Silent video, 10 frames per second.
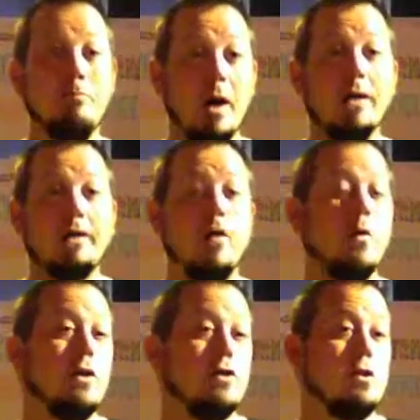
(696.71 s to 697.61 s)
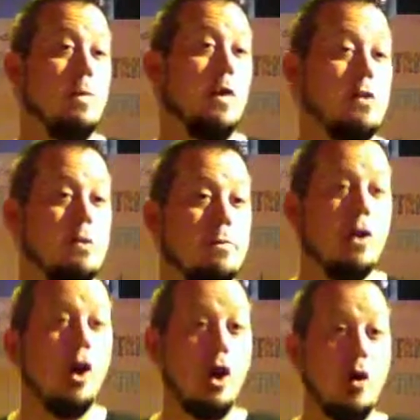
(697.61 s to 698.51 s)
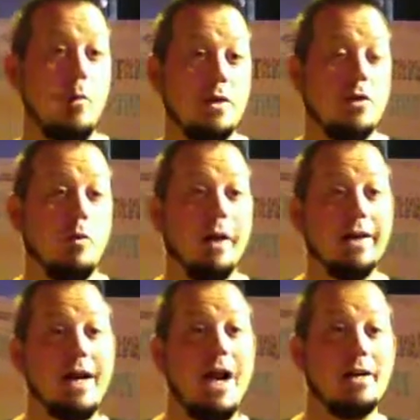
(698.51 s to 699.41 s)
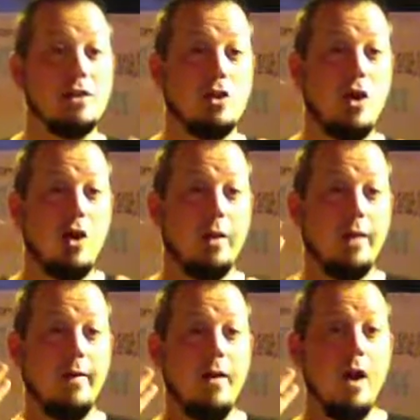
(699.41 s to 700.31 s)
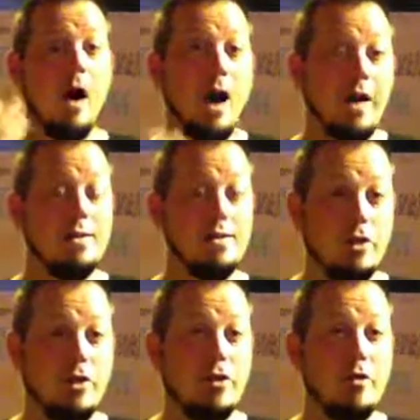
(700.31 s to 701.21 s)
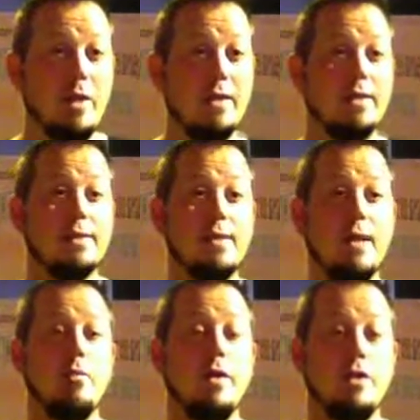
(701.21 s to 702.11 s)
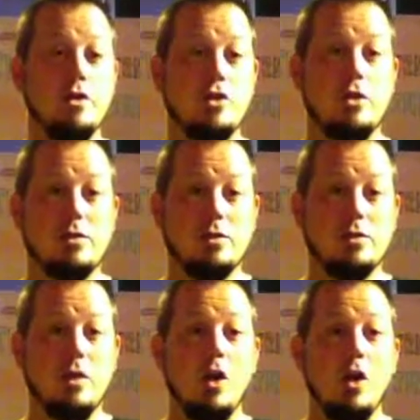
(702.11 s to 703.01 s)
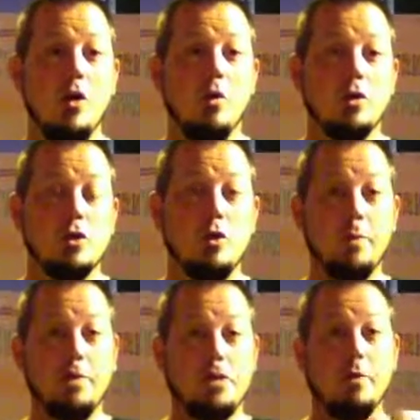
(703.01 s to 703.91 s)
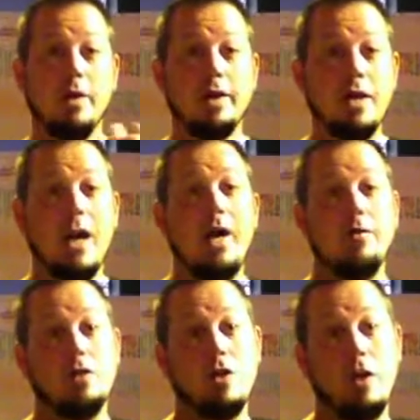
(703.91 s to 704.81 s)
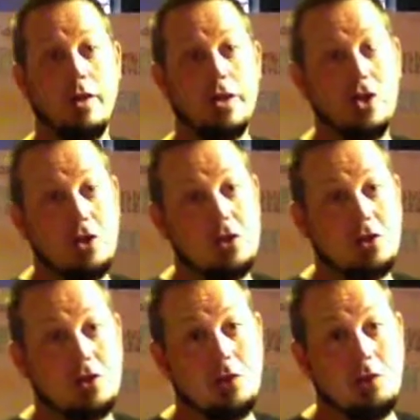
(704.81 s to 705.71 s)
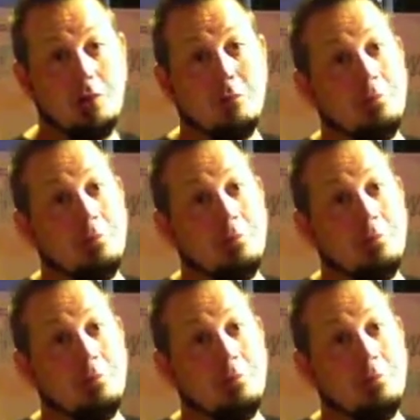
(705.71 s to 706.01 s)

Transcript: but that we are supposed to be open to what God is calling us to do in the same way that Jesus was open to what God was calling Jesus to do.